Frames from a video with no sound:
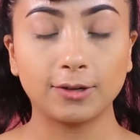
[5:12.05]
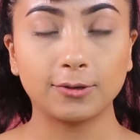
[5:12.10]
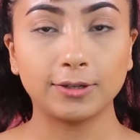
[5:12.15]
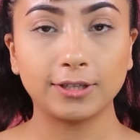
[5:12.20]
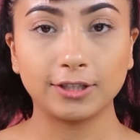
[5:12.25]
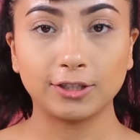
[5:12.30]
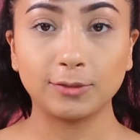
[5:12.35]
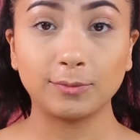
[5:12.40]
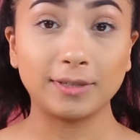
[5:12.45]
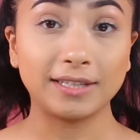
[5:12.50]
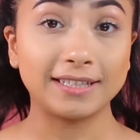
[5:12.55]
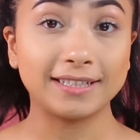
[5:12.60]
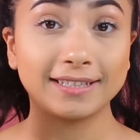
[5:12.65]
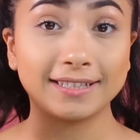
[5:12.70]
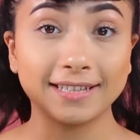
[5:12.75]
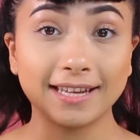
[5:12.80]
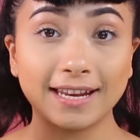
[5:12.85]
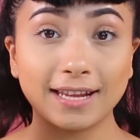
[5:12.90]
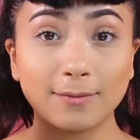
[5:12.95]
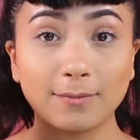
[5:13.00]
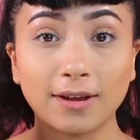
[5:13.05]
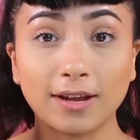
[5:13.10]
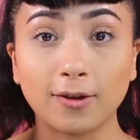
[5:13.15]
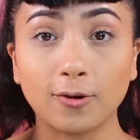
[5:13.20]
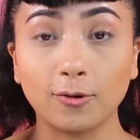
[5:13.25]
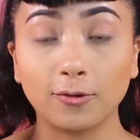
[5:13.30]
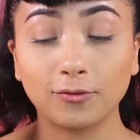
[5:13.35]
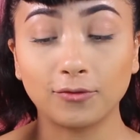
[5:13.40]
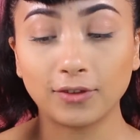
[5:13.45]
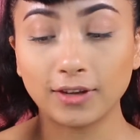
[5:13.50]
going to be setting my
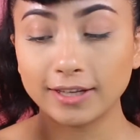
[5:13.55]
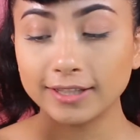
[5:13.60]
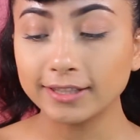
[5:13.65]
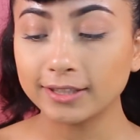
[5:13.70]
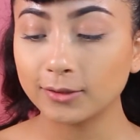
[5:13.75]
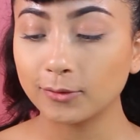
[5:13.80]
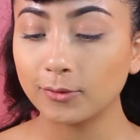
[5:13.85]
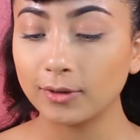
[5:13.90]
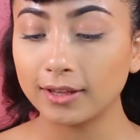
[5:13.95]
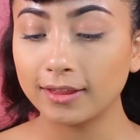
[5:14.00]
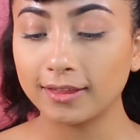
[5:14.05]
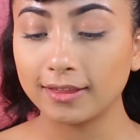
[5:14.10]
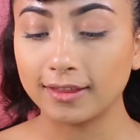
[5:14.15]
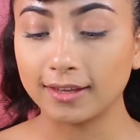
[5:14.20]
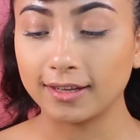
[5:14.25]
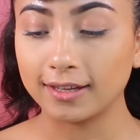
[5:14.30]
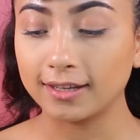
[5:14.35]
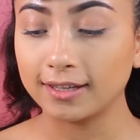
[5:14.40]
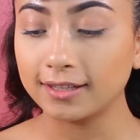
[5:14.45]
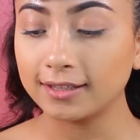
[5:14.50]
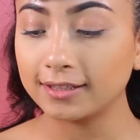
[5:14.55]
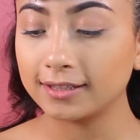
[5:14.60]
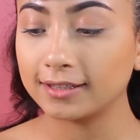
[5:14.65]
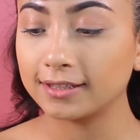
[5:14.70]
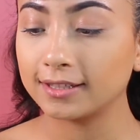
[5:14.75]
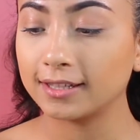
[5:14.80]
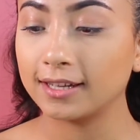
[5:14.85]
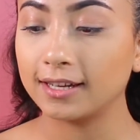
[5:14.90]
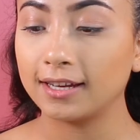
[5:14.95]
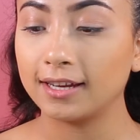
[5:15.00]
whole face with
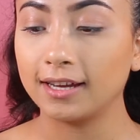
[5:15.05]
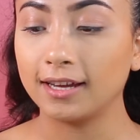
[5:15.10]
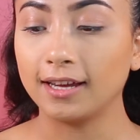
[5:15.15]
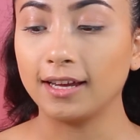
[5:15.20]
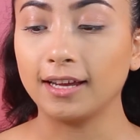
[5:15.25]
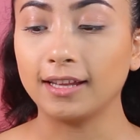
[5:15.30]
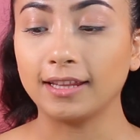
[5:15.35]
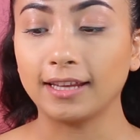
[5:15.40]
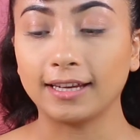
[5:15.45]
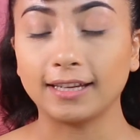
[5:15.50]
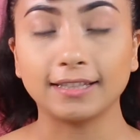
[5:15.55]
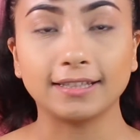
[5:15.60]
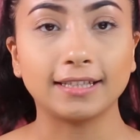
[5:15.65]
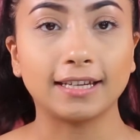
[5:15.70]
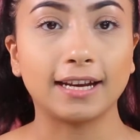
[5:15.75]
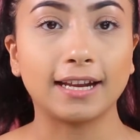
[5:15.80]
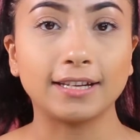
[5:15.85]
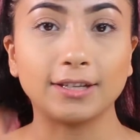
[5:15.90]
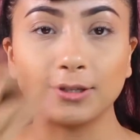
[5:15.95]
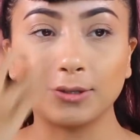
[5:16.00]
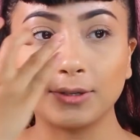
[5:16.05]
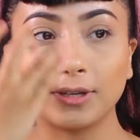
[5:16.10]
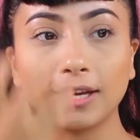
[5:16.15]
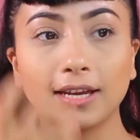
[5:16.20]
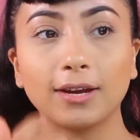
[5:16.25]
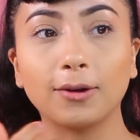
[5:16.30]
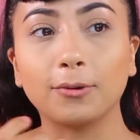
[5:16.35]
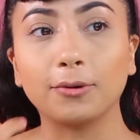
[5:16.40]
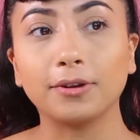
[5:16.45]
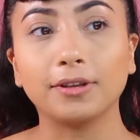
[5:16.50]
this. Like I said, I do
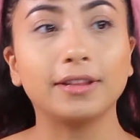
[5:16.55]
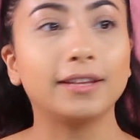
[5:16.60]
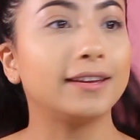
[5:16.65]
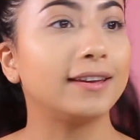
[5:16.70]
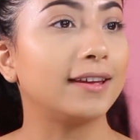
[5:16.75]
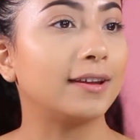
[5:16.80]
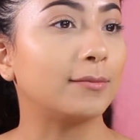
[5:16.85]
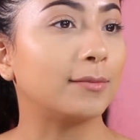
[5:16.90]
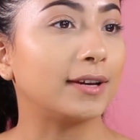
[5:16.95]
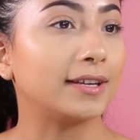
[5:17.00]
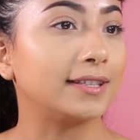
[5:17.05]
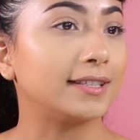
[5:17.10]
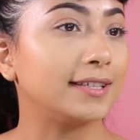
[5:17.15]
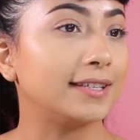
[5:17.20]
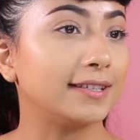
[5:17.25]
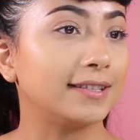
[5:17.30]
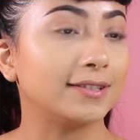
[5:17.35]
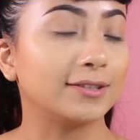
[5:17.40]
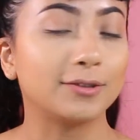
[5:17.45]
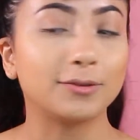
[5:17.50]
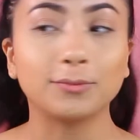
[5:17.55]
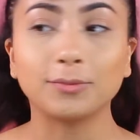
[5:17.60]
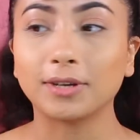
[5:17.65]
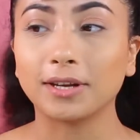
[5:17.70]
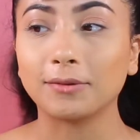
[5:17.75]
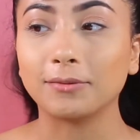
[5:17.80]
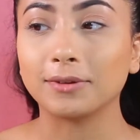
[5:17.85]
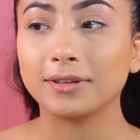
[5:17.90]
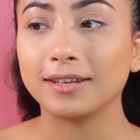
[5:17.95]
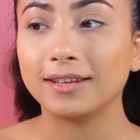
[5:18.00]
get oily in my T-zone, but
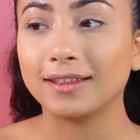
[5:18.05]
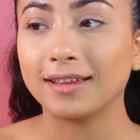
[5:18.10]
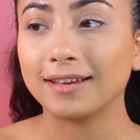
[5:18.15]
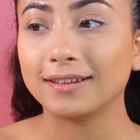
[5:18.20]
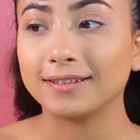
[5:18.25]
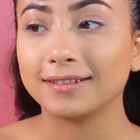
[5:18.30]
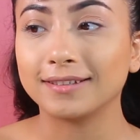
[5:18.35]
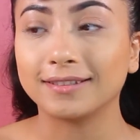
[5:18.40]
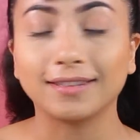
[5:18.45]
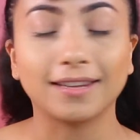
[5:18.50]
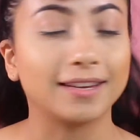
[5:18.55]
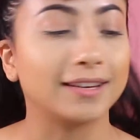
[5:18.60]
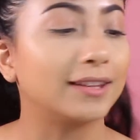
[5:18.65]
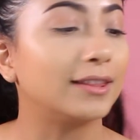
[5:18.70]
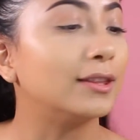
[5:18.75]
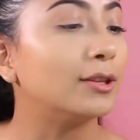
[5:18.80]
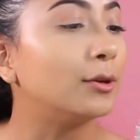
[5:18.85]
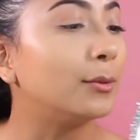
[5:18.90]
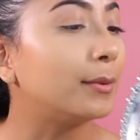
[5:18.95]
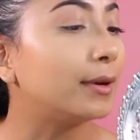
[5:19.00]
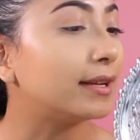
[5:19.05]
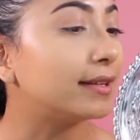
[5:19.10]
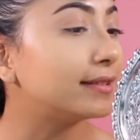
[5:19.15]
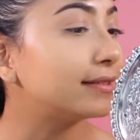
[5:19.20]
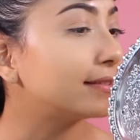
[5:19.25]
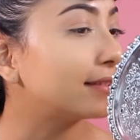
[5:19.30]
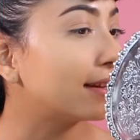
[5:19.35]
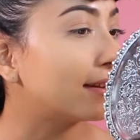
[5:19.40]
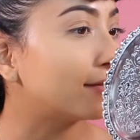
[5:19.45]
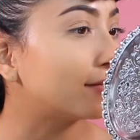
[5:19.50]
I really like this like
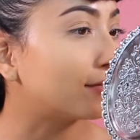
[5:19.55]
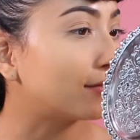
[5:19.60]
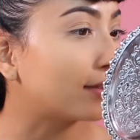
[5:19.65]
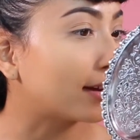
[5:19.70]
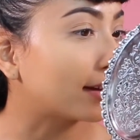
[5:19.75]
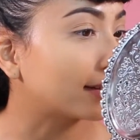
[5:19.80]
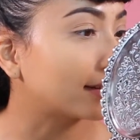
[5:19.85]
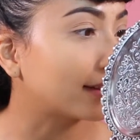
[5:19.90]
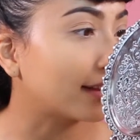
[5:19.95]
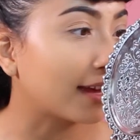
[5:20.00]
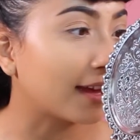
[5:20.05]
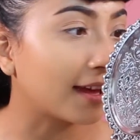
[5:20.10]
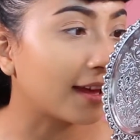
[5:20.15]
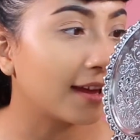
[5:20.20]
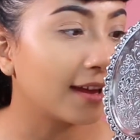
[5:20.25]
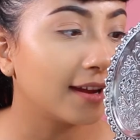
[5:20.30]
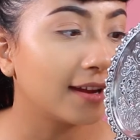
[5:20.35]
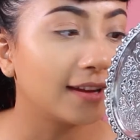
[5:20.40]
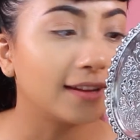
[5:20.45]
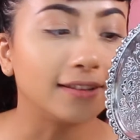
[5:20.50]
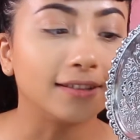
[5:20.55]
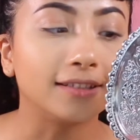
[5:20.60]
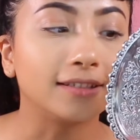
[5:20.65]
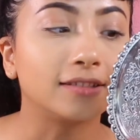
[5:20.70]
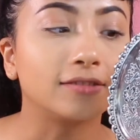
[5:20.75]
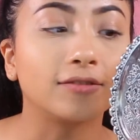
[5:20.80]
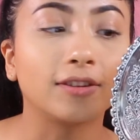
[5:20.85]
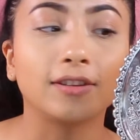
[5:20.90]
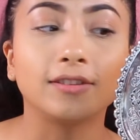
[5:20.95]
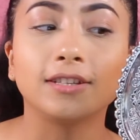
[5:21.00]
luminous effect that
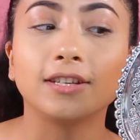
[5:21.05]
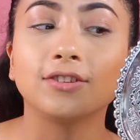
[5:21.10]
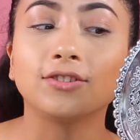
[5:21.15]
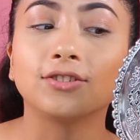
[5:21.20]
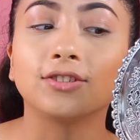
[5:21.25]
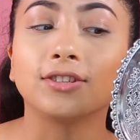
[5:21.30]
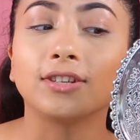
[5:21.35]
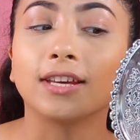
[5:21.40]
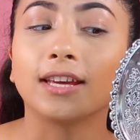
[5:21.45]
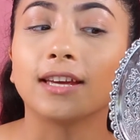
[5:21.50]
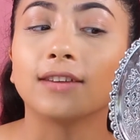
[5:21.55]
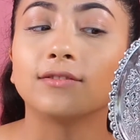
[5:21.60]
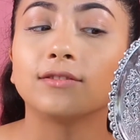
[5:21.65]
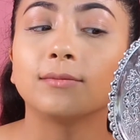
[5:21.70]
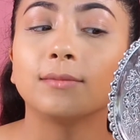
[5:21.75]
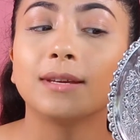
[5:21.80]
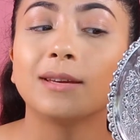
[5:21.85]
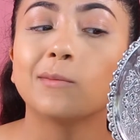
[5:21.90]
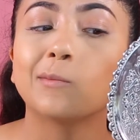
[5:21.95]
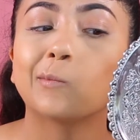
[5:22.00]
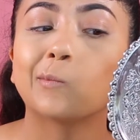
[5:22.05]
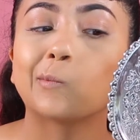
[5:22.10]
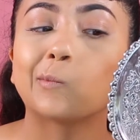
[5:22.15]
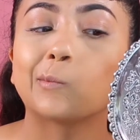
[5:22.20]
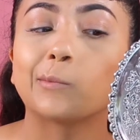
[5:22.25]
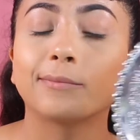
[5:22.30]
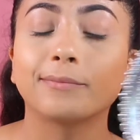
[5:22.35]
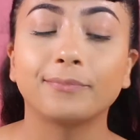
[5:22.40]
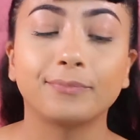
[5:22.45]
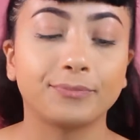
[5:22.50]
this foundation gives me.
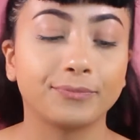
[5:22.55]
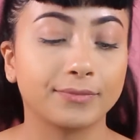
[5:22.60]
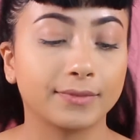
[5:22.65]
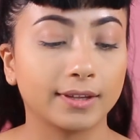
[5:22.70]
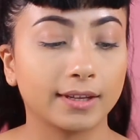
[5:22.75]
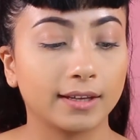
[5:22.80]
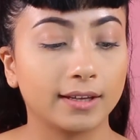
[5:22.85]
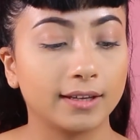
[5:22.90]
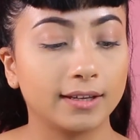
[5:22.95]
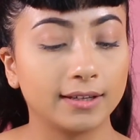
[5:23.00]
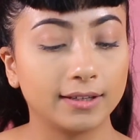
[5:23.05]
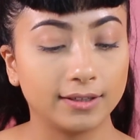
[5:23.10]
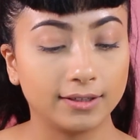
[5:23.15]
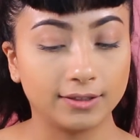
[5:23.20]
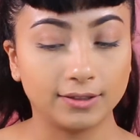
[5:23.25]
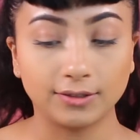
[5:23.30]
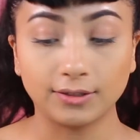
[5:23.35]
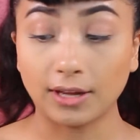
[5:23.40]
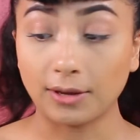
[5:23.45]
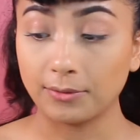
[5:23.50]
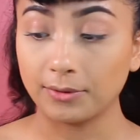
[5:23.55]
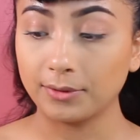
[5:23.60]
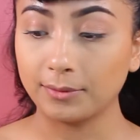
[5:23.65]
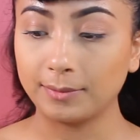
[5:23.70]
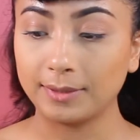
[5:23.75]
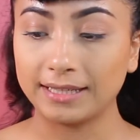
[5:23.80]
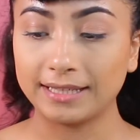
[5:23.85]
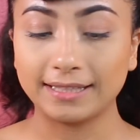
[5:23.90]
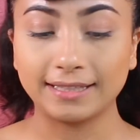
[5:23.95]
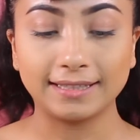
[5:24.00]
So I will
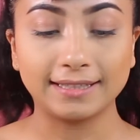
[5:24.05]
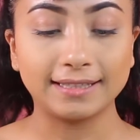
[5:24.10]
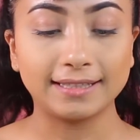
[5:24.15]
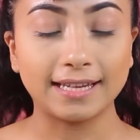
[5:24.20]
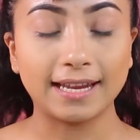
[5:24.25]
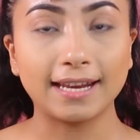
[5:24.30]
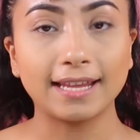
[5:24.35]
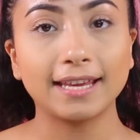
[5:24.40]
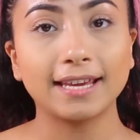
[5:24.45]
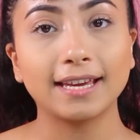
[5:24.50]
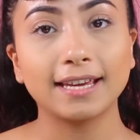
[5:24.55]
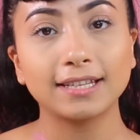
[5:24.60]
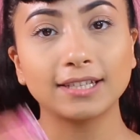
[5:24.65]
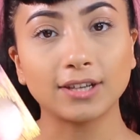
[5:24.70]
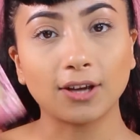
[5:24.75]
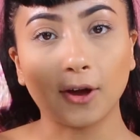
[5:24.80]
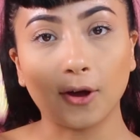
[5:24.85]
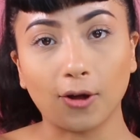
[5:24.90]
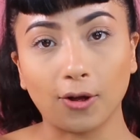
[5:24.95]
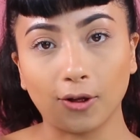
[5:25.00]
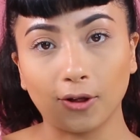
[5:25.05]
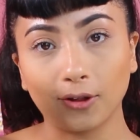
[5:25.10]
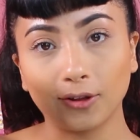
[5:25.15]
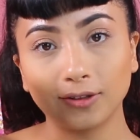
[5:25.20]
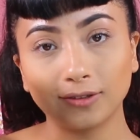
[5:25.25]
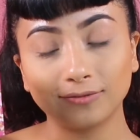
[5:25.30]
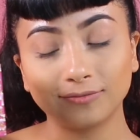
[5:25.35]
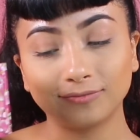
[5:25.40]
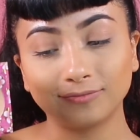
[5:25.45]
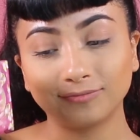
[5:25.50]
be setting it
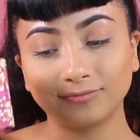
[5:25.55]
all.